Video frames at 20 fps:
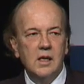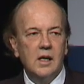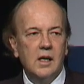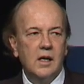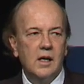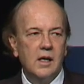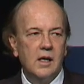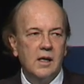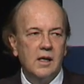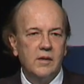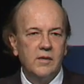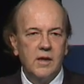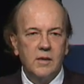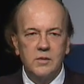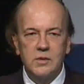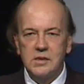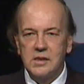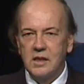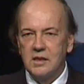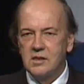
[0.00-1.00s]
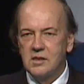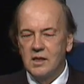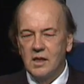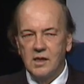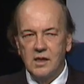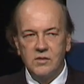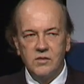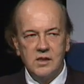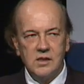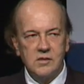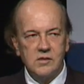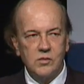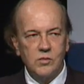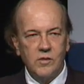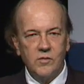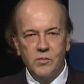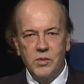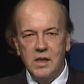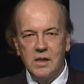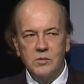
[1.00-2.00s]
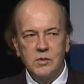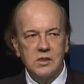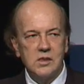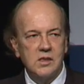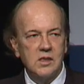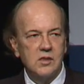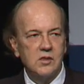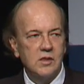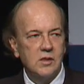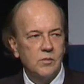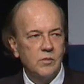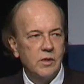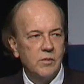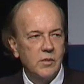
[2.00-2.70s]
That was outside the SWIFT payment system.